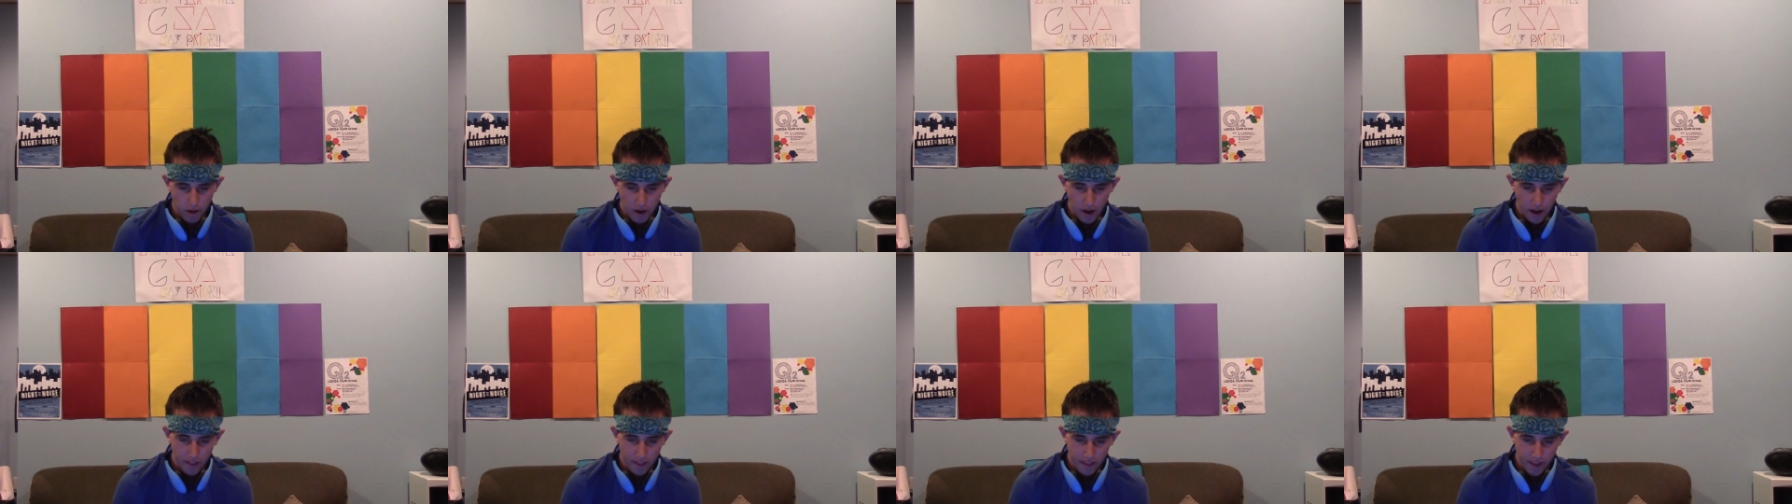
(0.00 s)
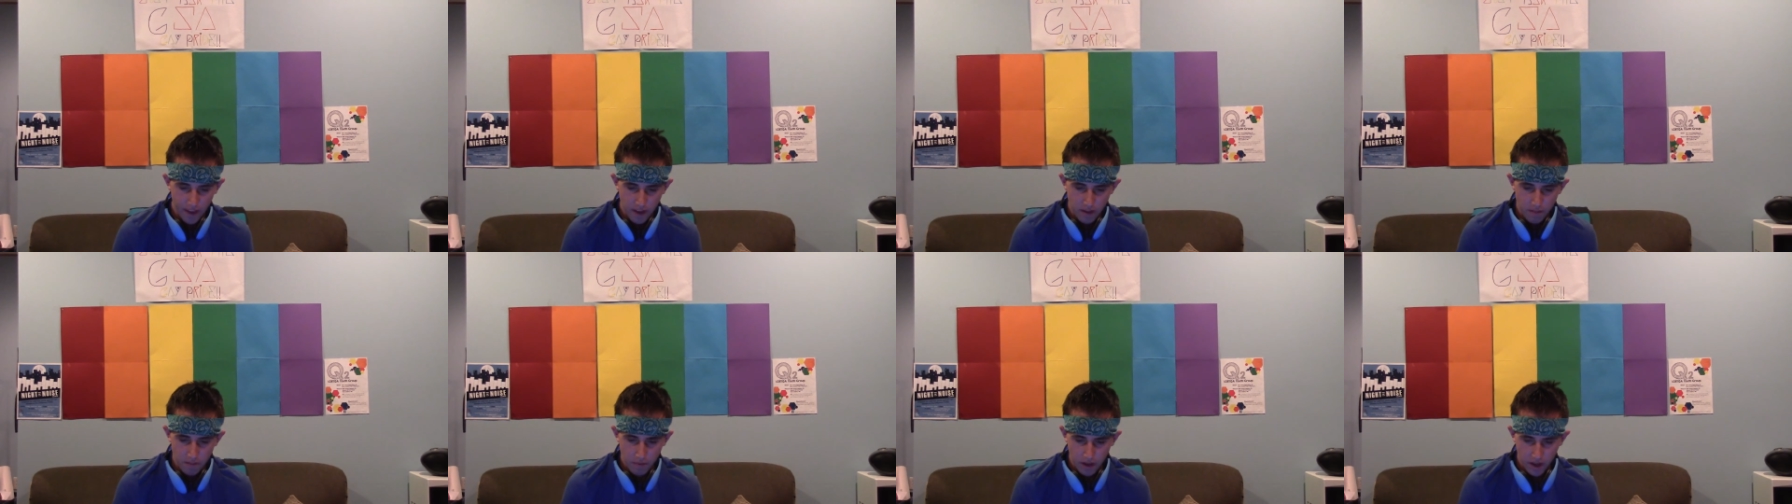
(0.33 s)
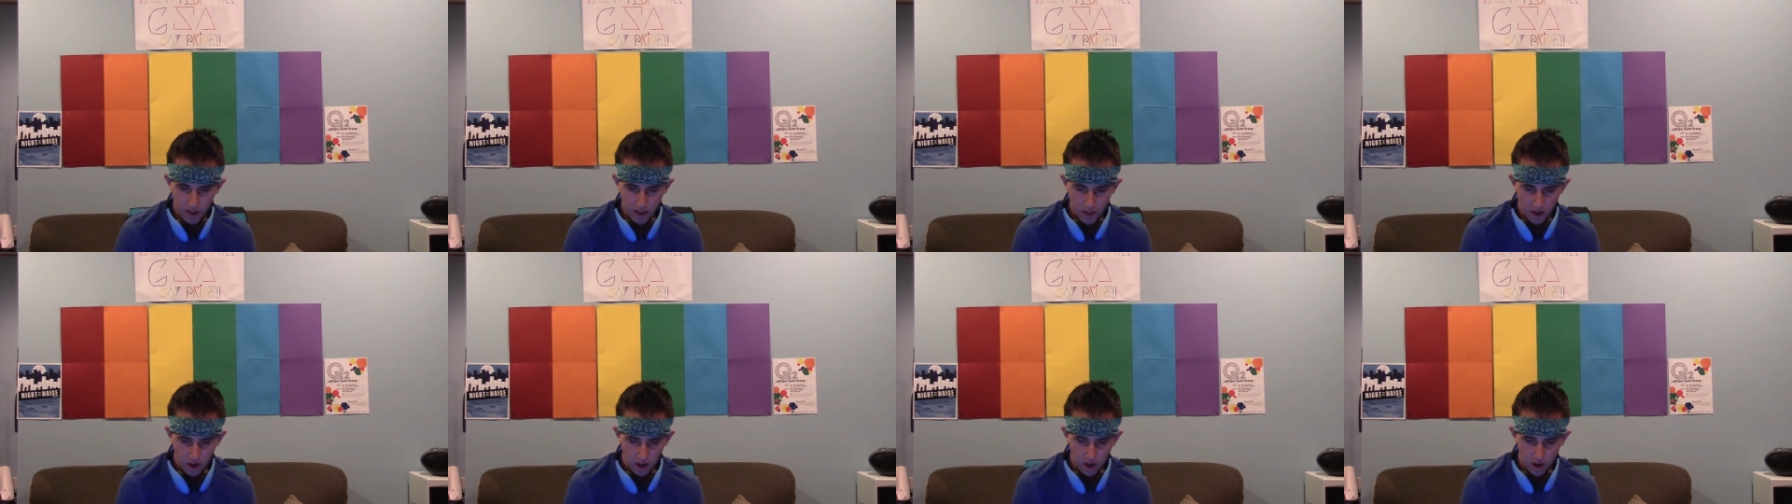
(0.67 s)
I like
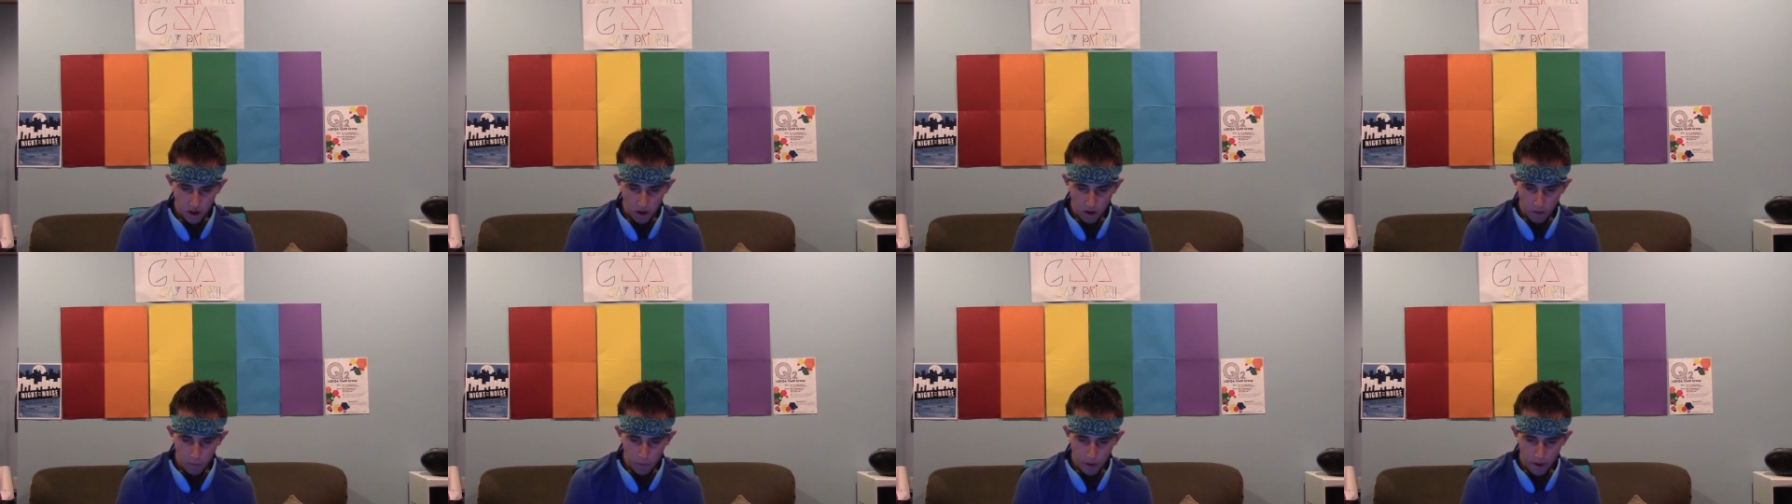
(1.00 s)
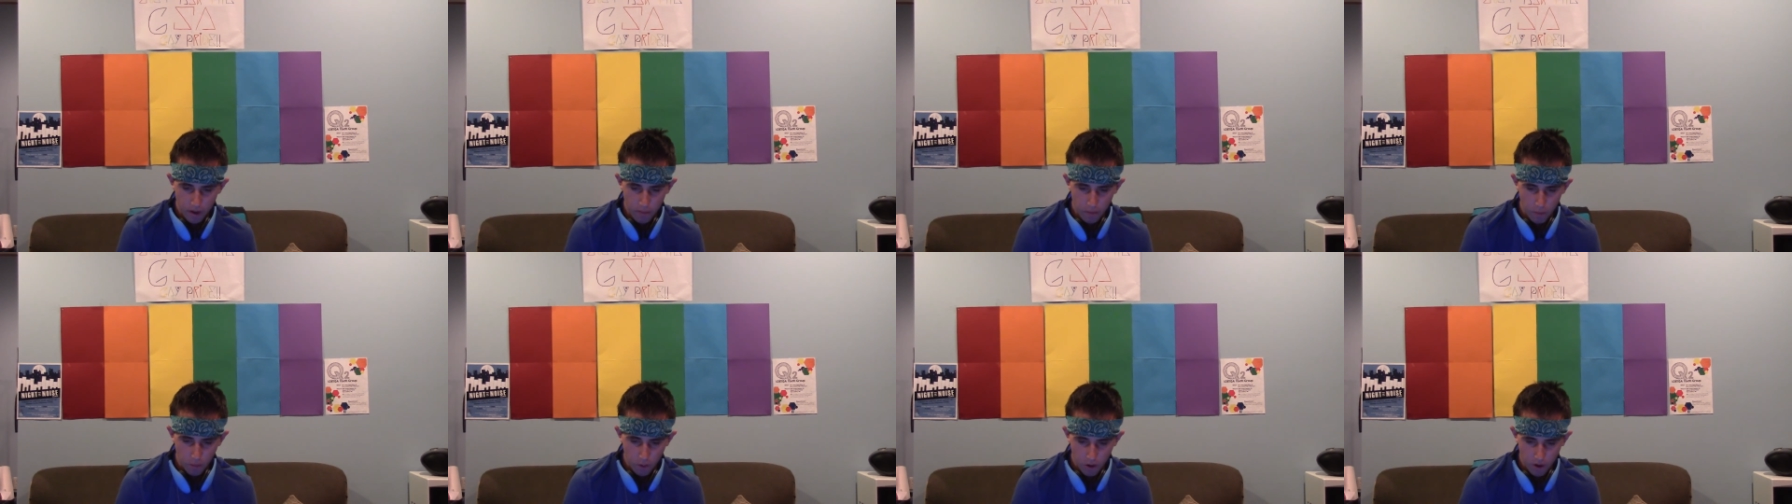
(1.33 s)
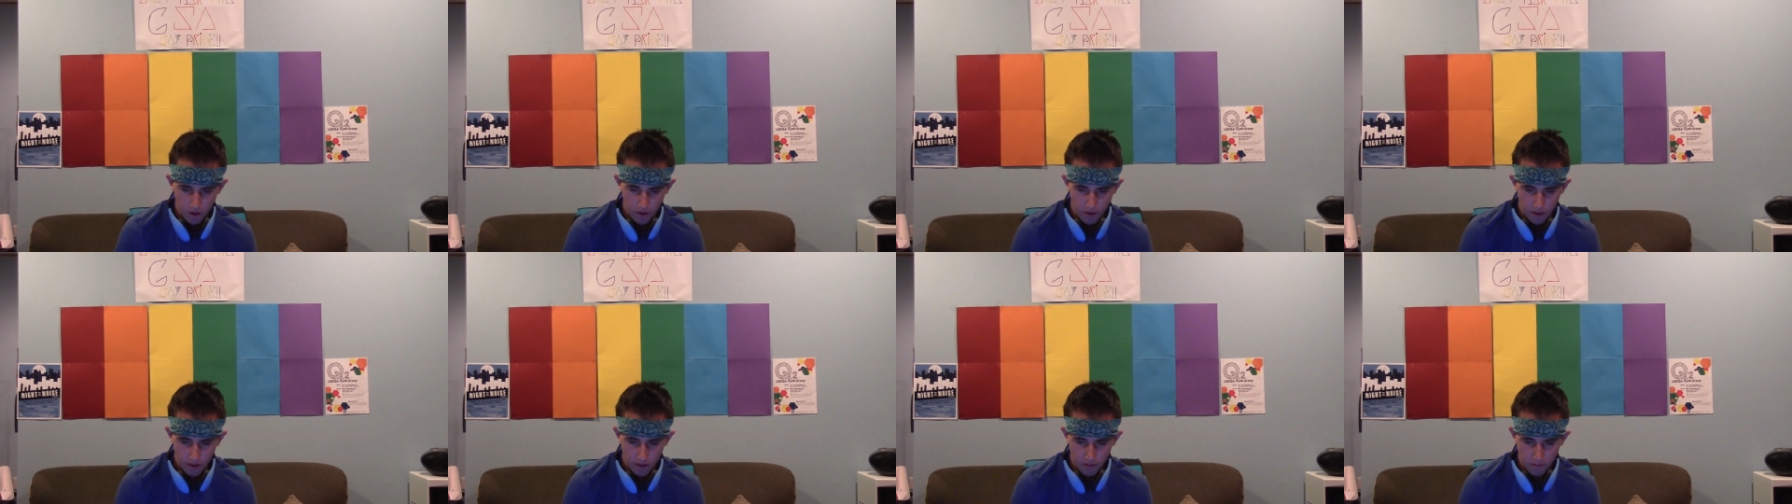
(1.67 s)
my car way
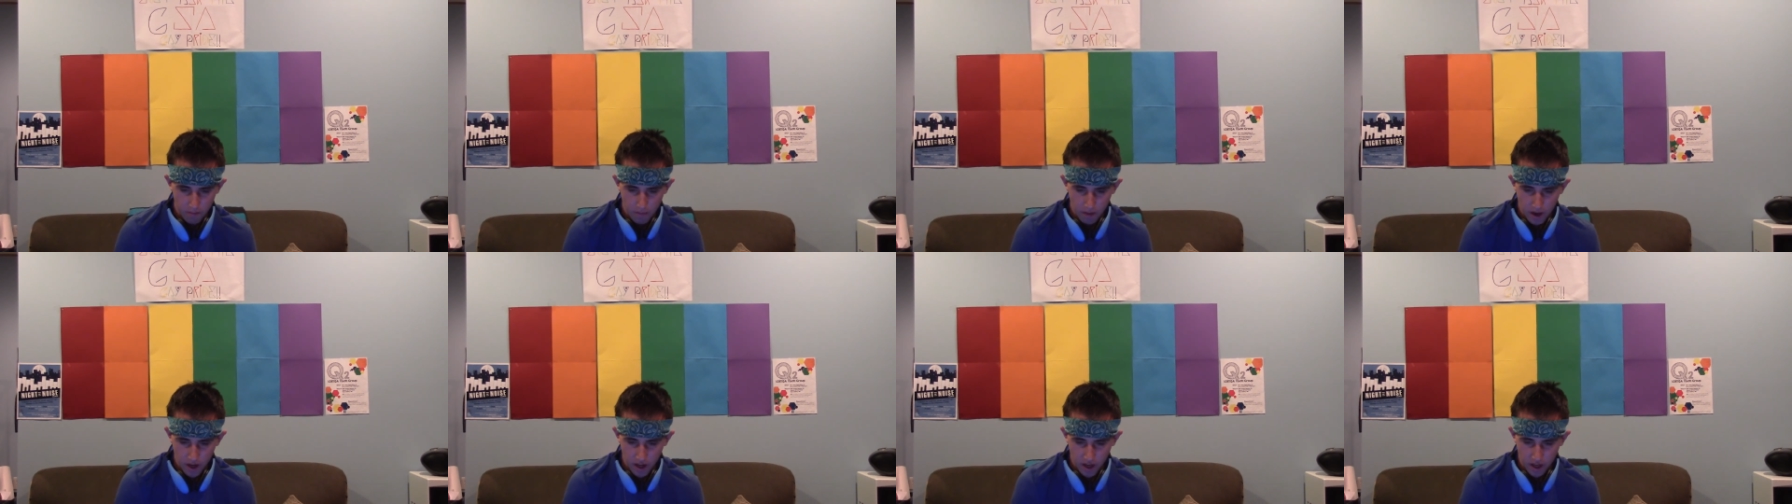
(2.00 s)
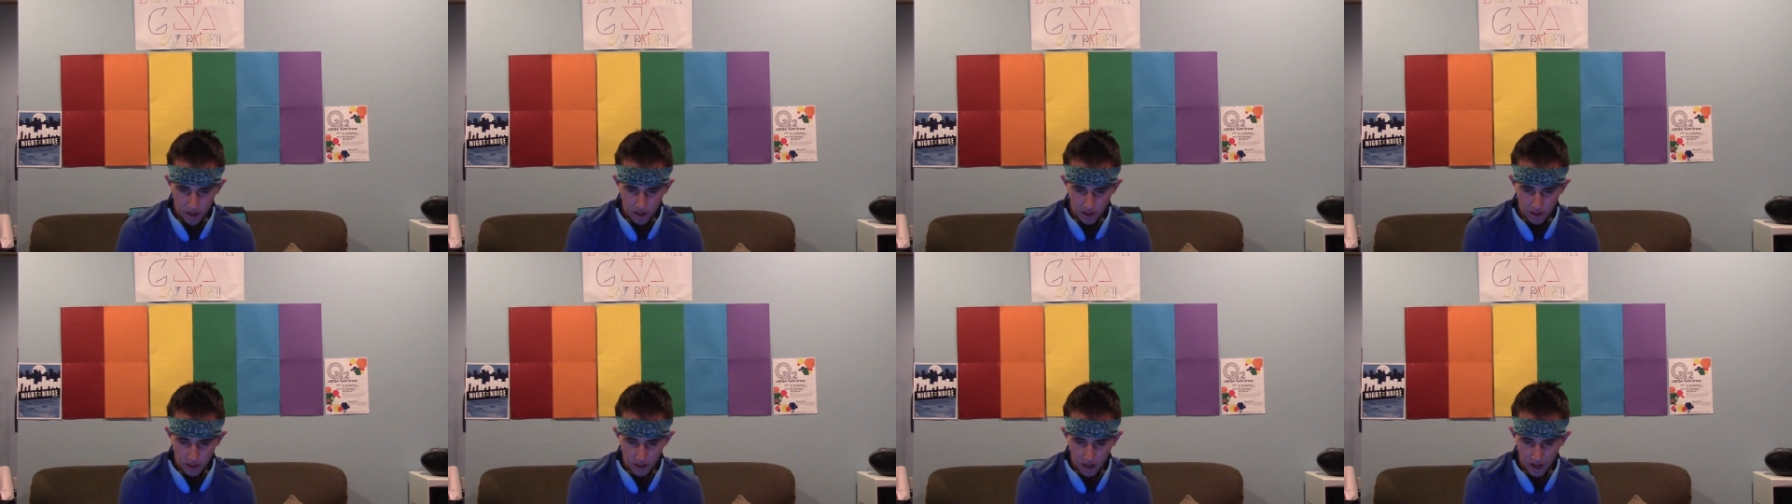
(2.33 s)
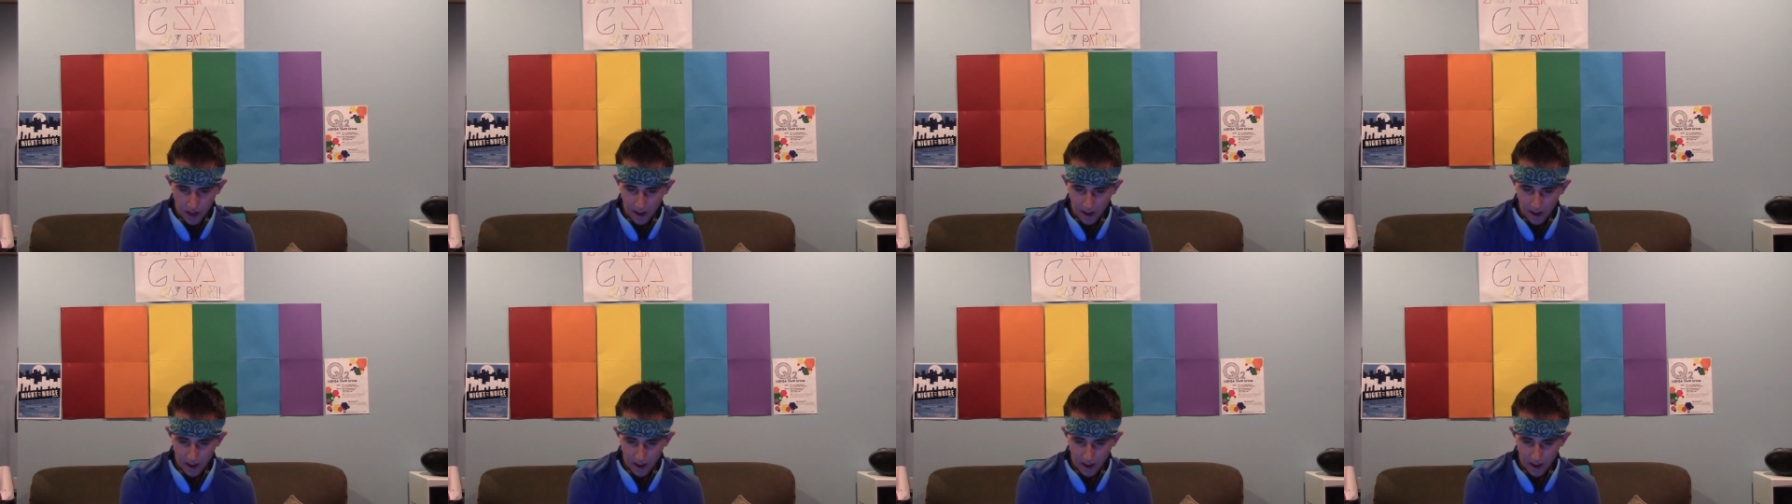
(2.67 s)
more than mine.